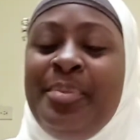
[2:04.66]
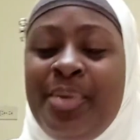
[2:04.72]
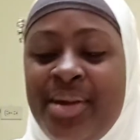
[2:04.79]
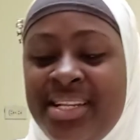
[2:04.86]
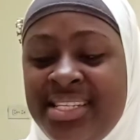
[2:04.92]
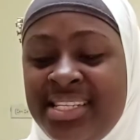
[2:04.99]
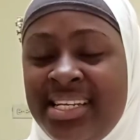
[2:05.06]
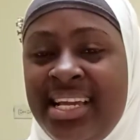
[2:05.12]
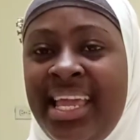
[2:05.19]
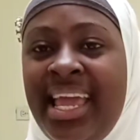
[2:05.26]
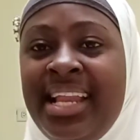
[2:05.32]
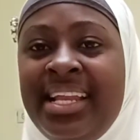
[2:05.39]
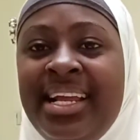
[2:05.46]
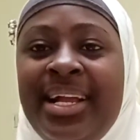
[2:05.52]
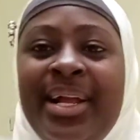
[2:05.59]
I'm going to
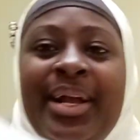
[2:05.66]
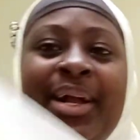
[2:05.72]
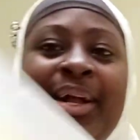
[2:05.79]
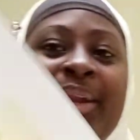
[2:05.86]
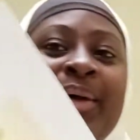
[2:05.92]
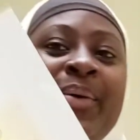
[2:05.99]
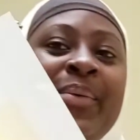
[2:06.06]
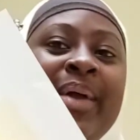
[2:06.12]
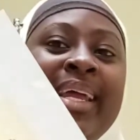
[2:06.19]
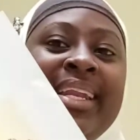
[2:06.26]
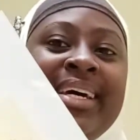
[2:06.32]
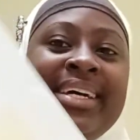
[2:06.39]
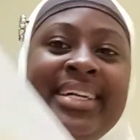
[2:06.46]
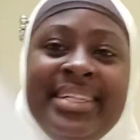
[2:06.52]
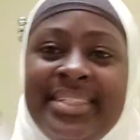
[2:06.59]
get gluing.
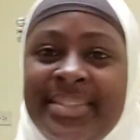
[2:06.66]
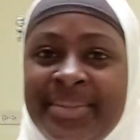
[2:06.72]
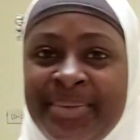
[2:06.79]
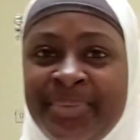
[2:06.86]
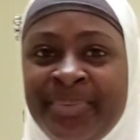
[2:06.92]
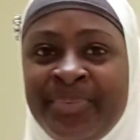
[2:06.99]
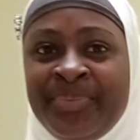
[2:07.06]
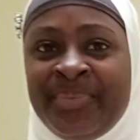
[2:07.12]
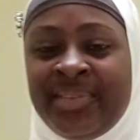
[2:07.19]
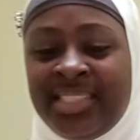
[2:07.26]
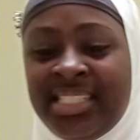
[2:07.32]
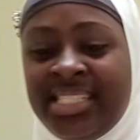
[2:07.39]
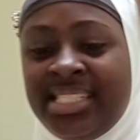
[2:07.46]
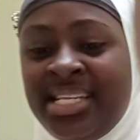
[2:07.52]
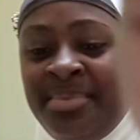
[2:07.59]

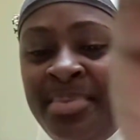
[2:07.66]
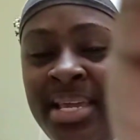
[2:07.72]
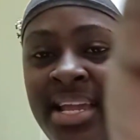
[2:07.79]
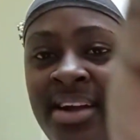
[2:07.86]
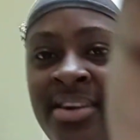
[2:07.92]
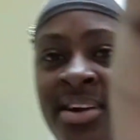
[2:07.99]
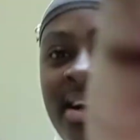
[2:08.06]
It's like the care